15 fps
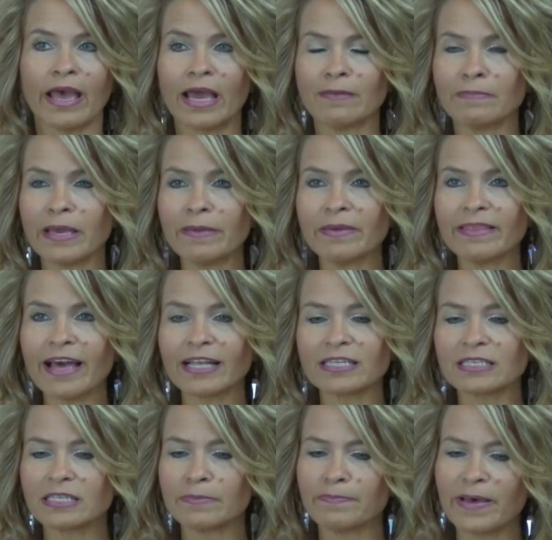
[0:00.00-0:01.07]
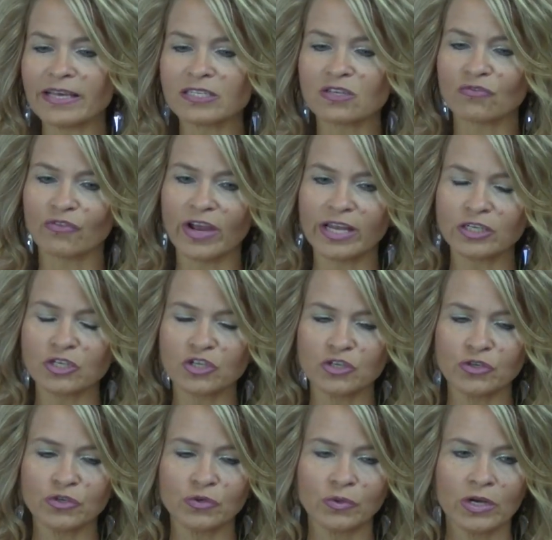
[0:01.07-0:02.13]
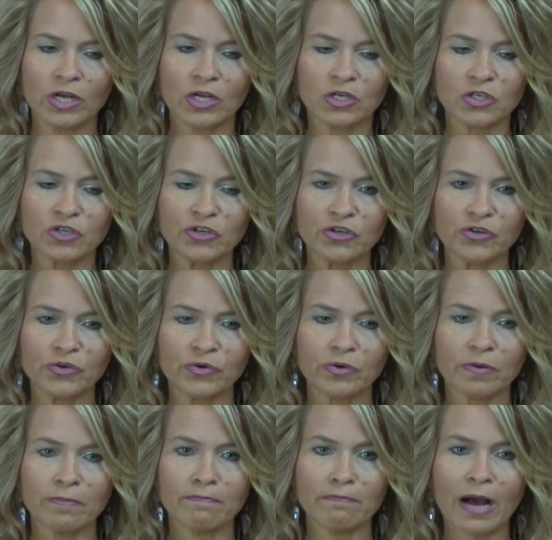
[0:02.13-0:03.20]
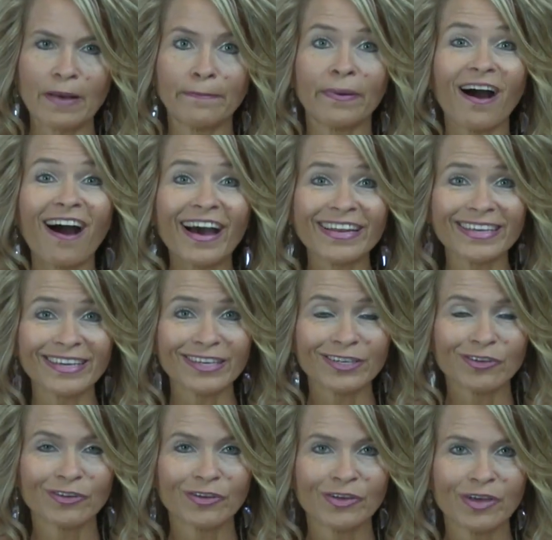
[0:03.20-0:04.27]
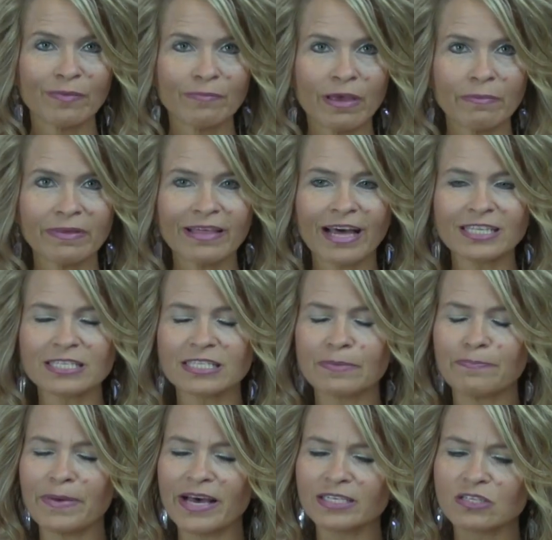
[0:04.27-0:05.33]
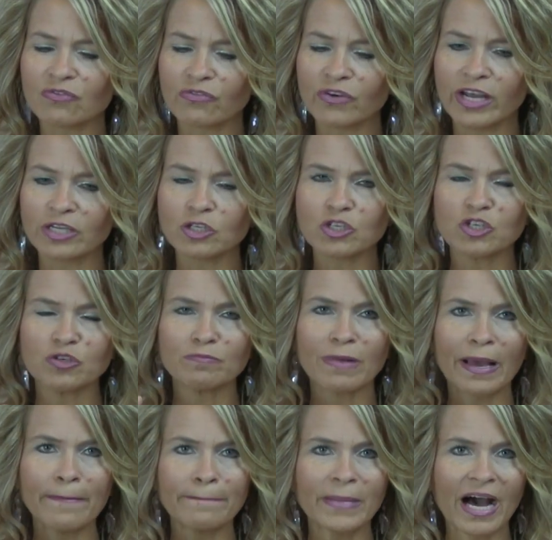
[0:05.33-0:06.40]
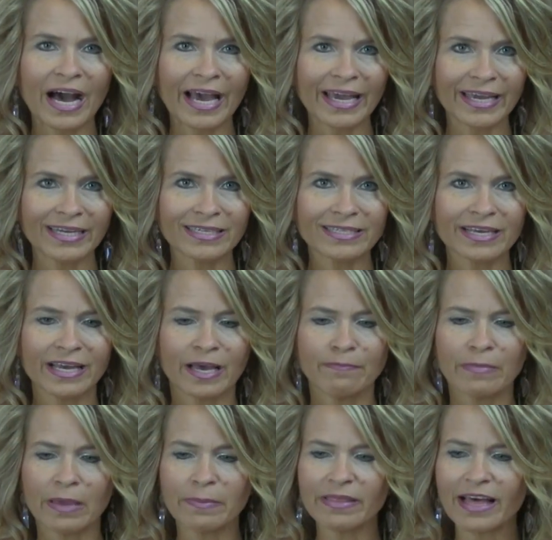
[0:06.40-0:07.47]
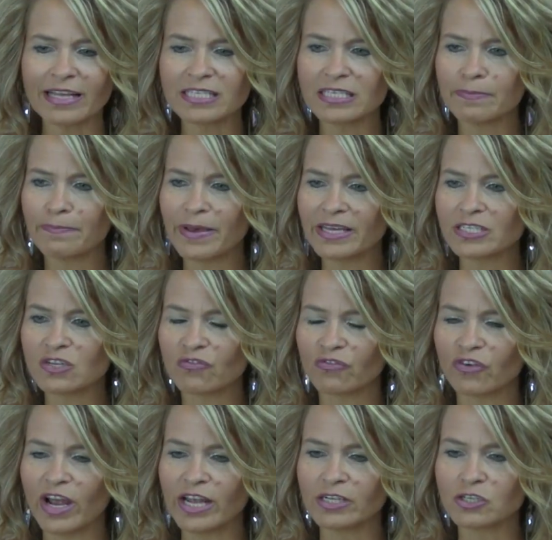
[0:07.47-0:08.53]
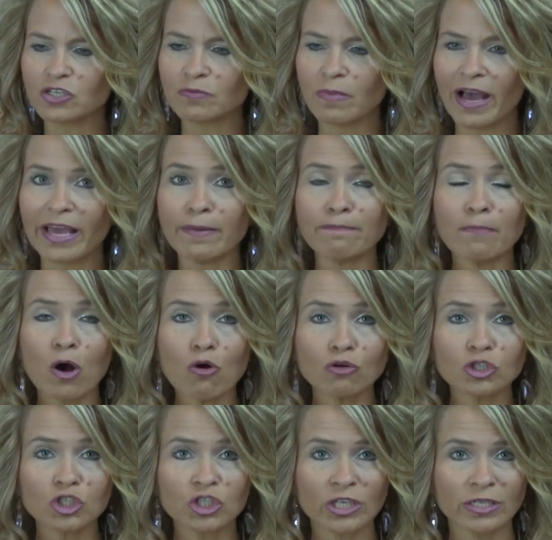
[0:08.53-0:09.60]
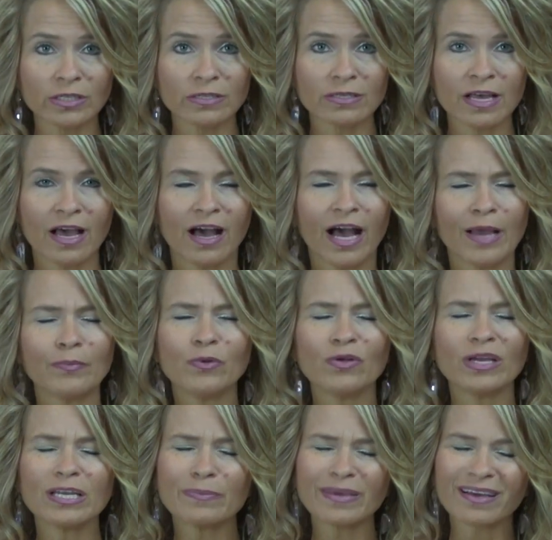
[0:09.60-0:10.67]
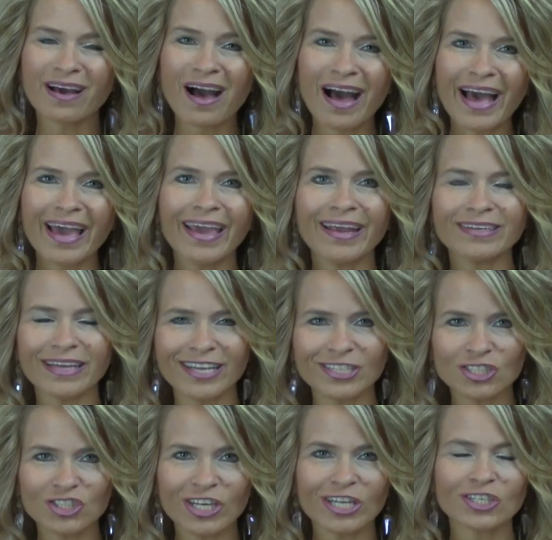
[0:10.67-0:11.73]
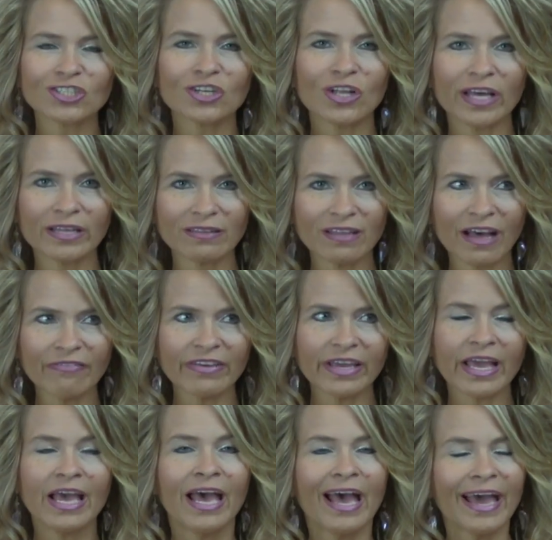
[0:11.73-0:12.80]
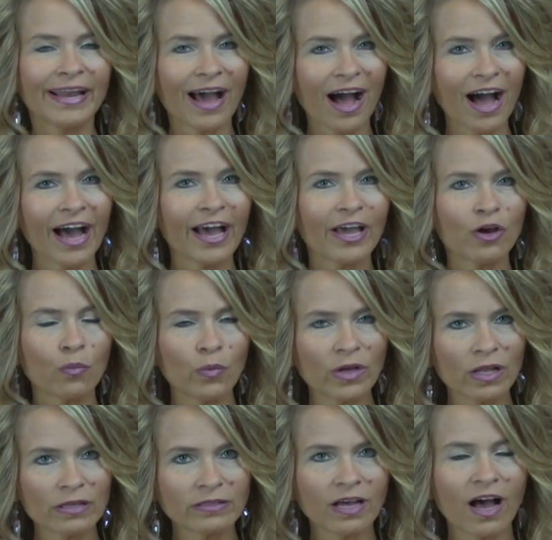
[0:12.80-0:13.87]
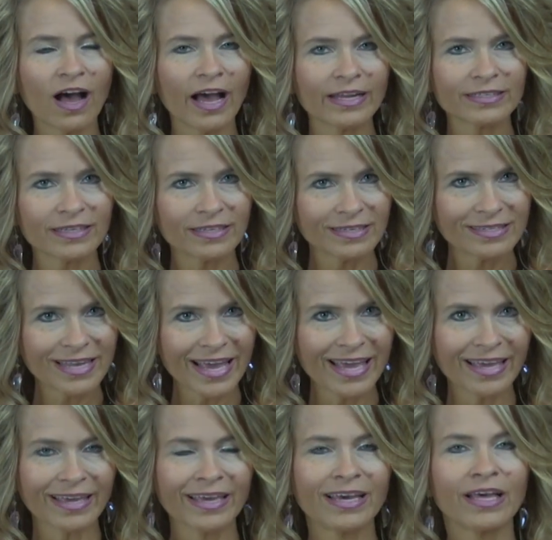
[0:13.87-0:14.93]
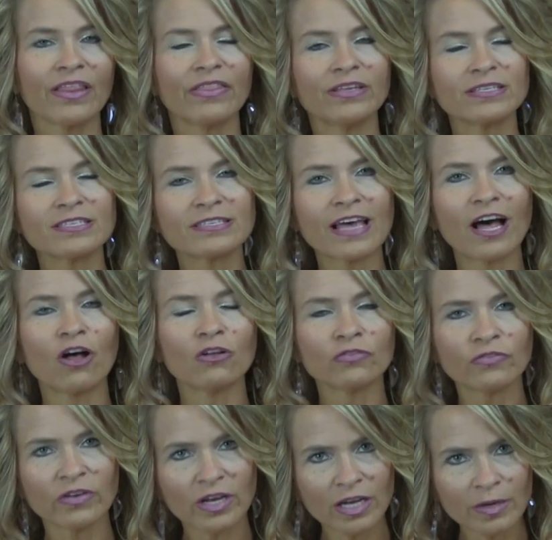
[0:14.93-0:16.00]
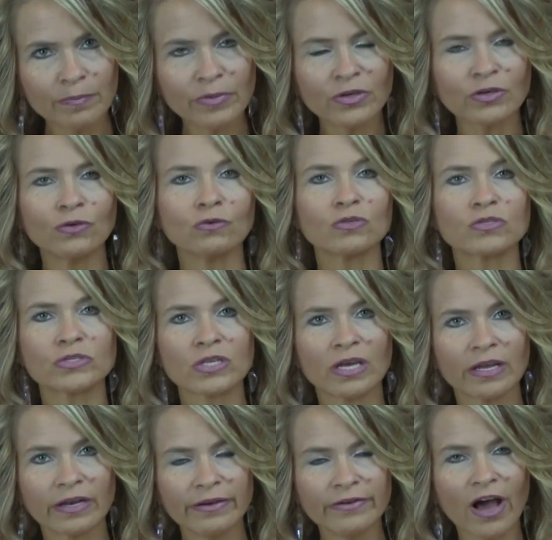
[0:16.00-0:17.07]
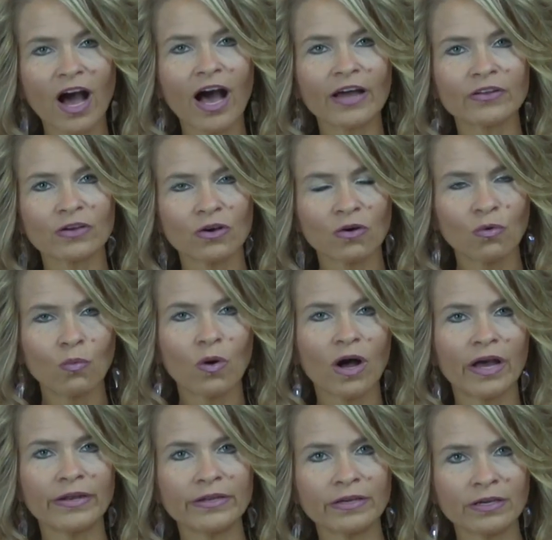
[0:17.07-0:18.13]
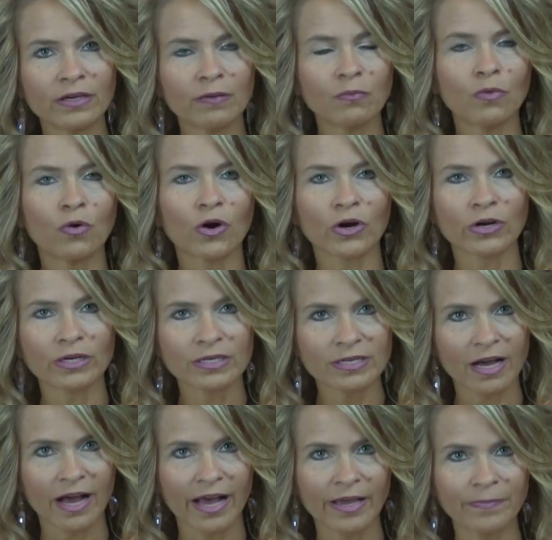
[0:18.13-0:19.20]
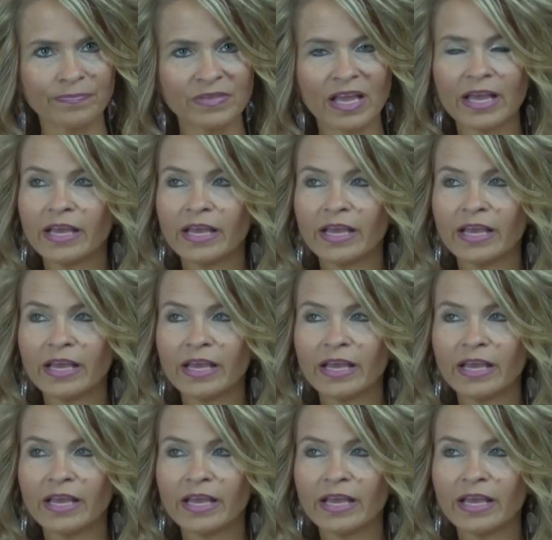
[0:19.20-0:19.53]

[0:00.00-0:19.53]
And maybe that's the best friend to my body. Maybe that's the best friend to my mind. Maybe that's the best friend to my emotions. I'm willing to be kind and gentle and loving, and I will not take the self-abuse not one more time.